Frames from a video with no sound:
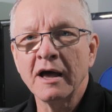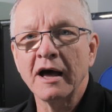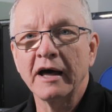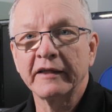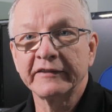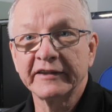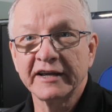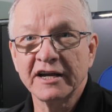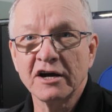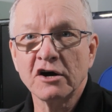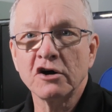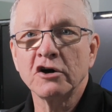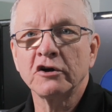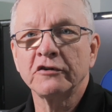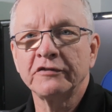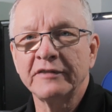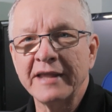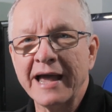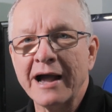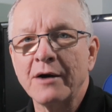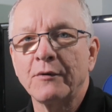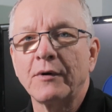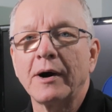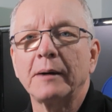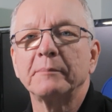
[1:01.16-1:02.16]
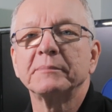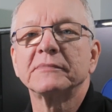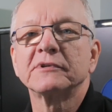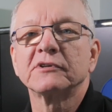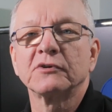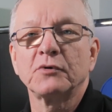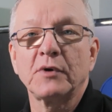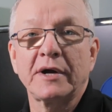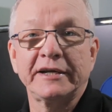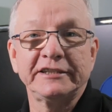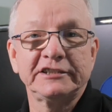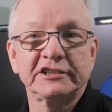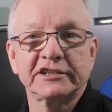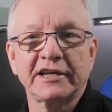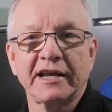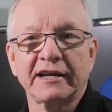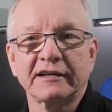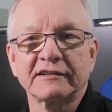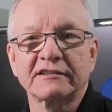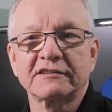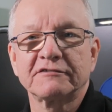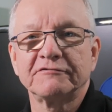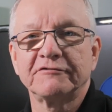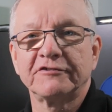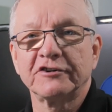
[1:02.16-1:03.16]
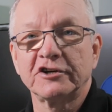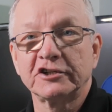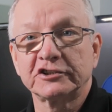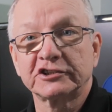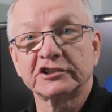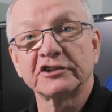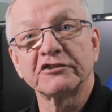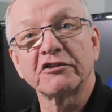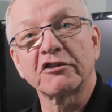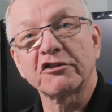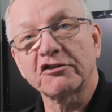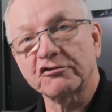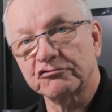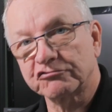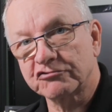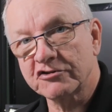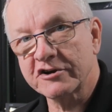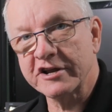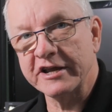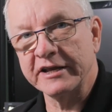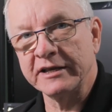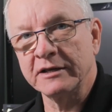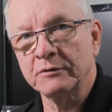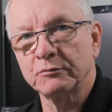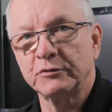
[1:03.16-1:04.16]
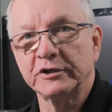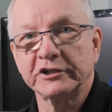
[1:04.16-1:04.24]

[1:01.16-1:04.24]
and they are now up to HX version 3,